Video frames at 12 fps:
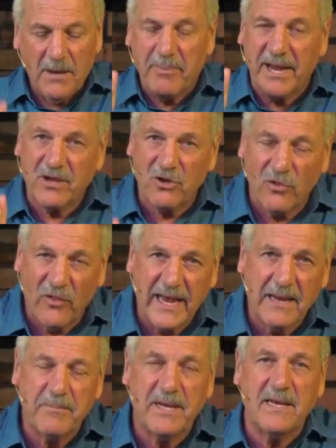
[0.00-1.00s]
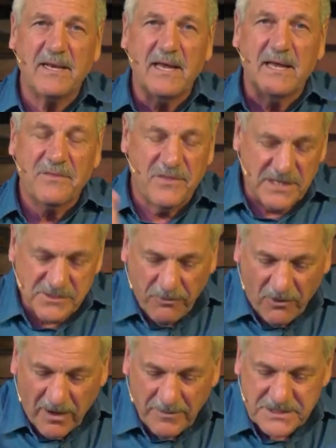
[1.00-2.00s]
By claiming these
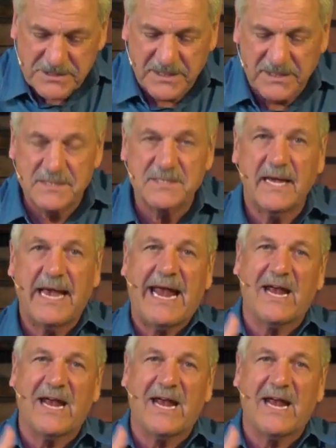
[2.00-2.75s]
promises